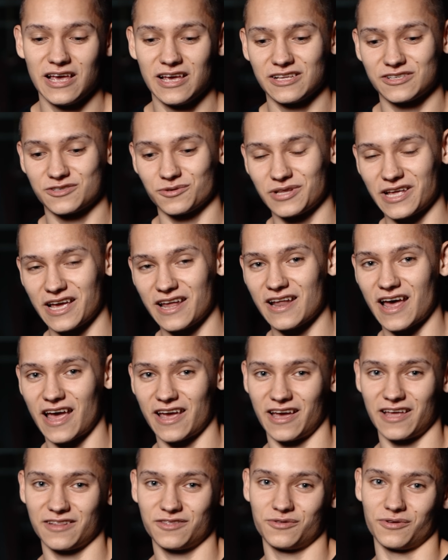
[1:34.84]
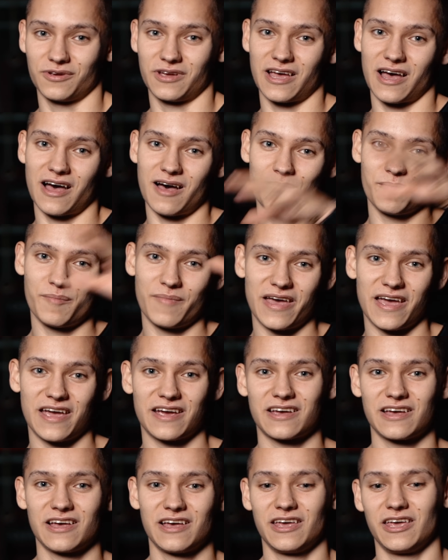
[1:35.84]
So then I had to come
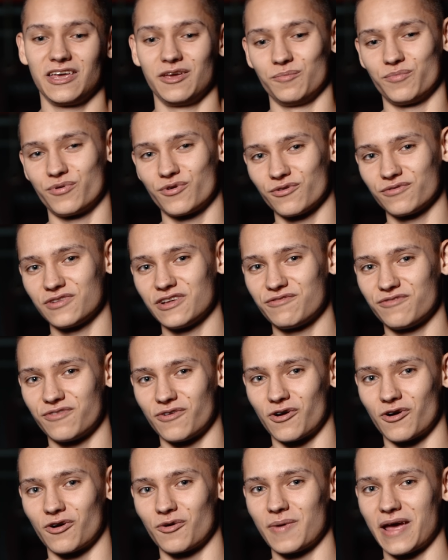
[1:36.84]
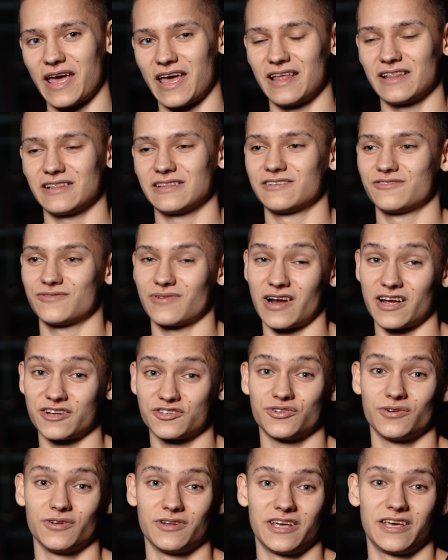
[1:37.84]
back, improve the form, and
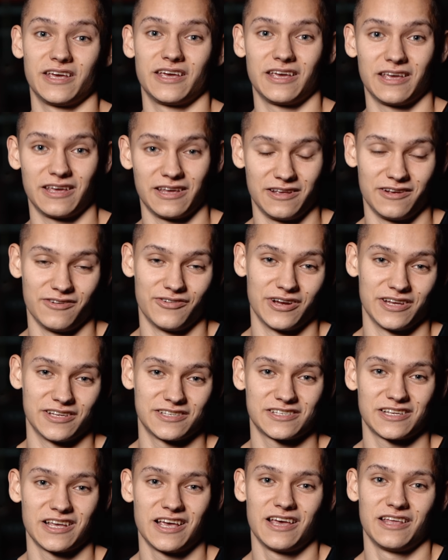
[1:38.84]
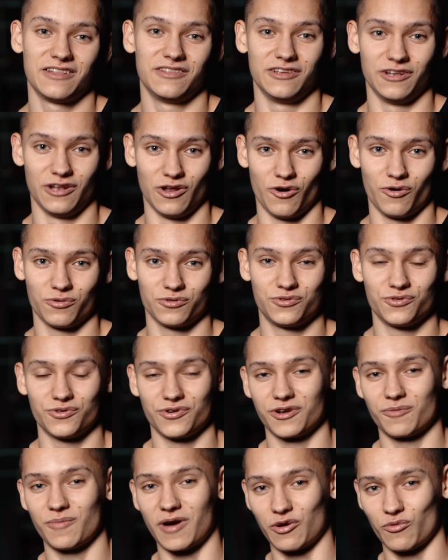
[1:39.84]
gradually increase the load
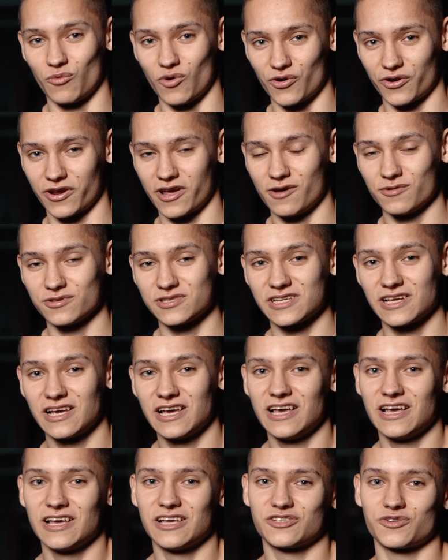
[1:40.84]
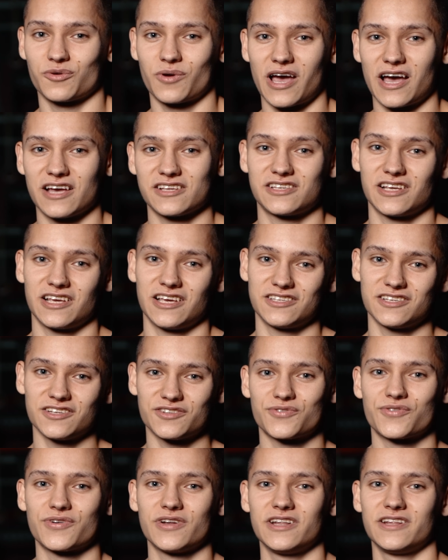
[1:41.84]
during my workouts. So guys, is
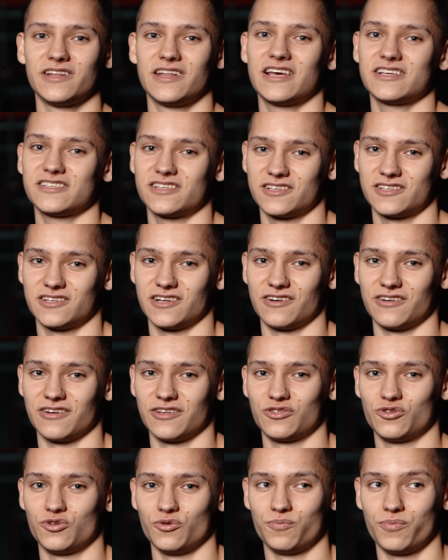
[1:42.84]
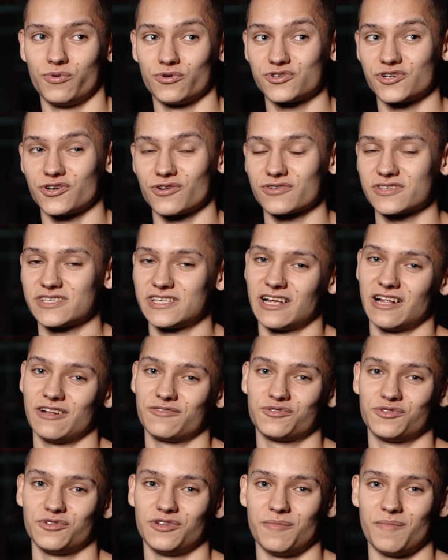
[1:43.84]
it really necessary to push
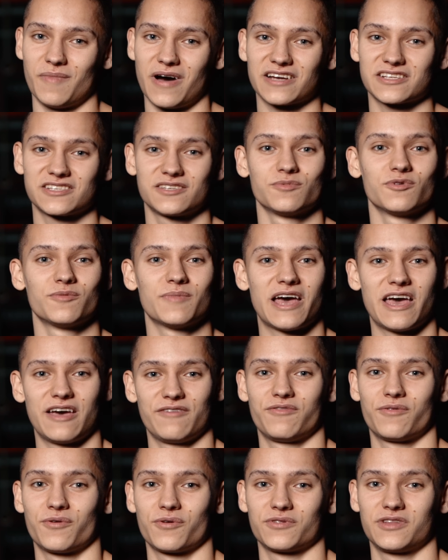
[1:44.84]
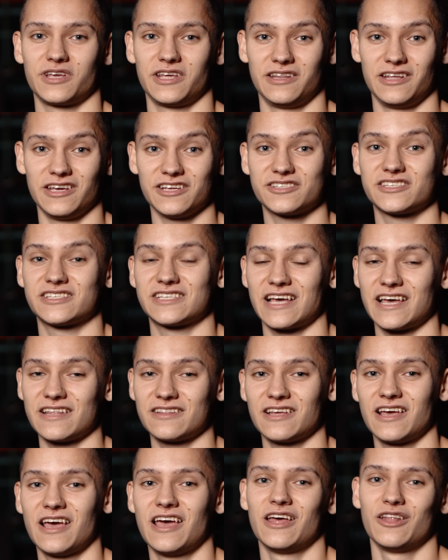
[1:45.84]
yourself to the maximum effort in each
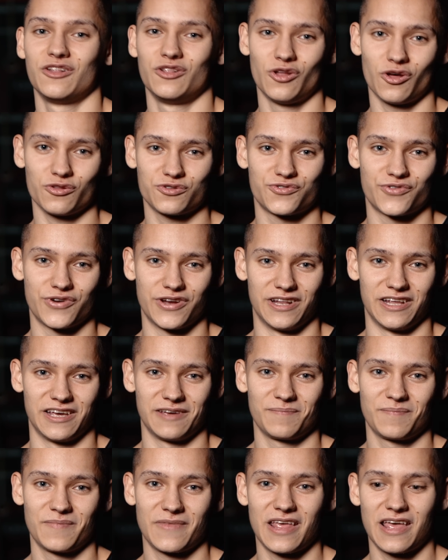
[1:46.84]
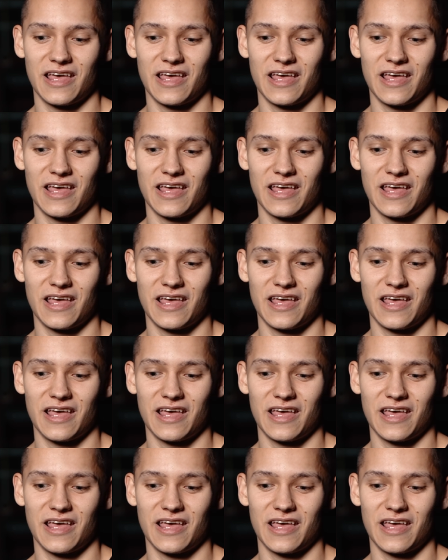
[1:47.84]
set? Not really.